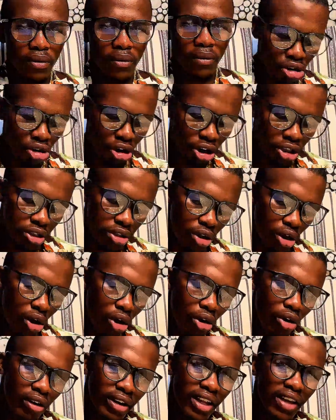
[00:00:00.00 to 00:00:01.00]
Not
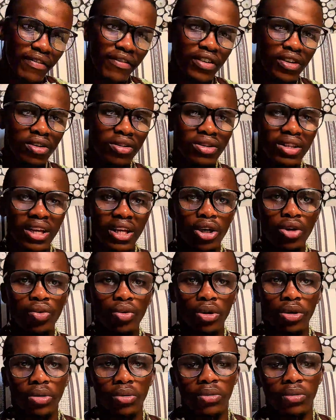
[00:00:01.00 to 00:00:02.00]
all referrals are
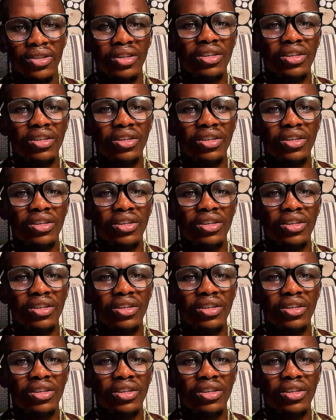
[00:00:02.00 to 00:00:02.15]
equal.